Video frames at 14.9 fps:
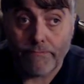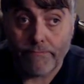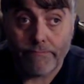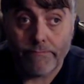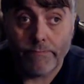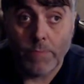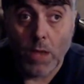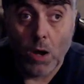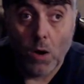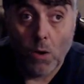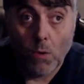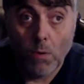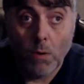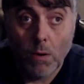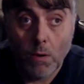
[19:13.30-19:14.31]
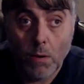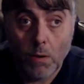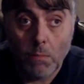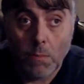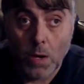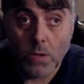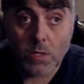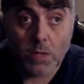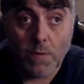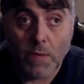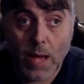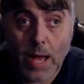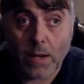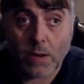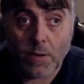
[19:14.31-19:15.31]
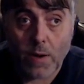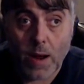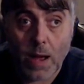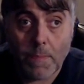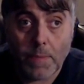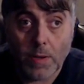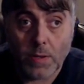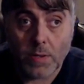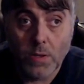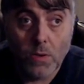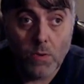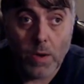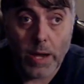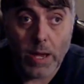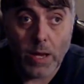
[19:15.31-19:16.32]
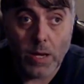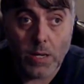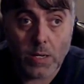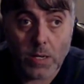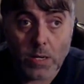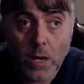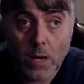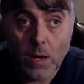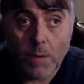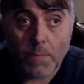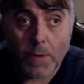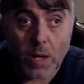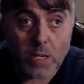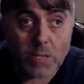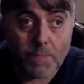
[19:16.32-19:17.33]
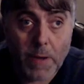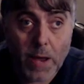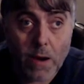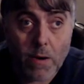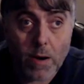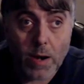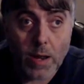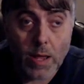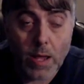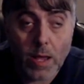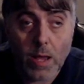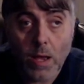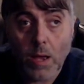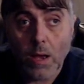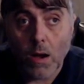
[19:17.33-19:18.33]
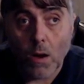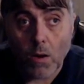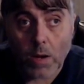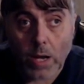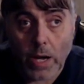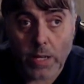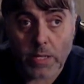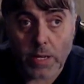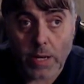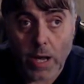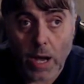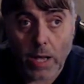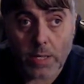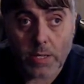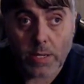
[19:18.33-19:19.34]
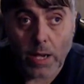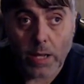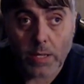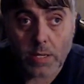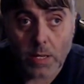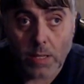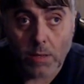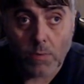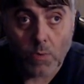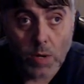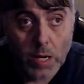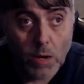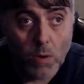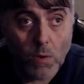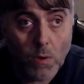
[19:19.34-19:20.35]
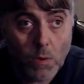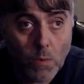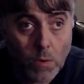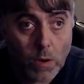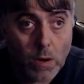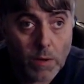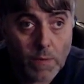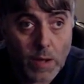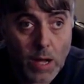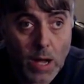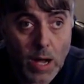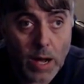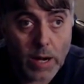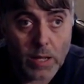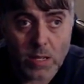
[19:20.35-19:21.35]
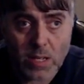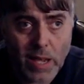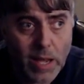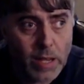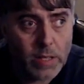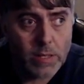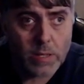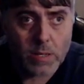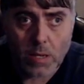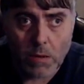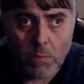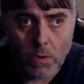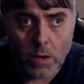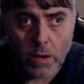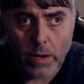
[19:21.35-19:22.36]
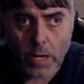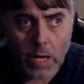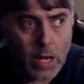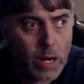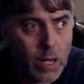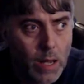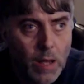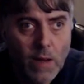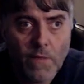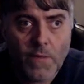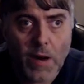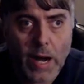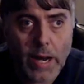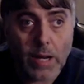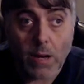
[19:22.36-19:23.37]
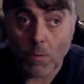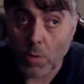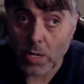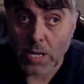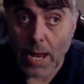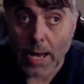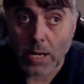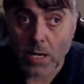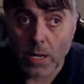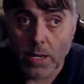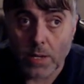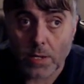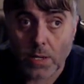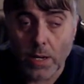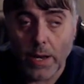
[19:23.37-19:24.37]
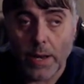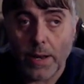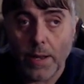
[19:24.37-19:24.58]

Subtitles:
No, most of that crap is New Age, prosperity, all kinds of nonsense, and the real Word of God is hidden somewhere. You got to find it, which actually is good.